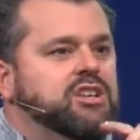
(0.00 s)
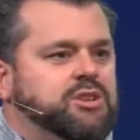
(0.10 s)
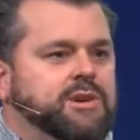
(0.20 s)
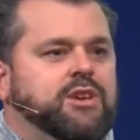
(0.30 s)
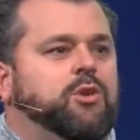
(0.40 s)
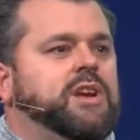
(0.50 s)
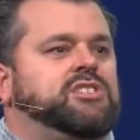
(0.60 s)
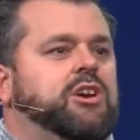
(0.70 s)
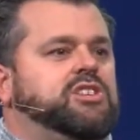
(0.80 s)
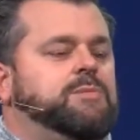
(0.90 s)
So we do the
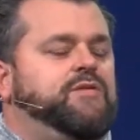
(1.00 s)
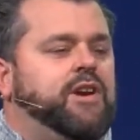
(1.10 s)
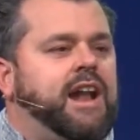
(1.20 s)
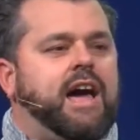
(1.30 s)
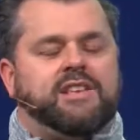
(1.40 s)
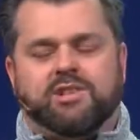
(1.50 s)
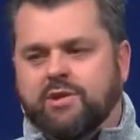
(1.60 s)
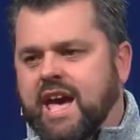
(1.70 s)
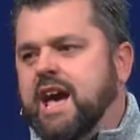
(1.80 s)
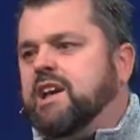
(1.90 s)
research and we figured out. I said,
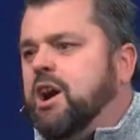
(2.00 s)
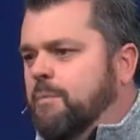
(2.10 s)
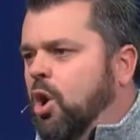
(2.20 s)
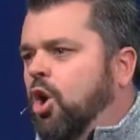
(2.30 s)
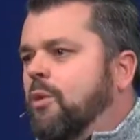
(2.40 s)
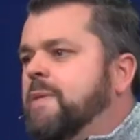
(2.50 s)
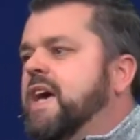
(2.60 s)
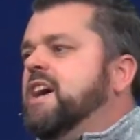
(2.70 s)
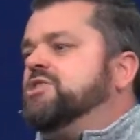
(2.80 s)
okay, come home.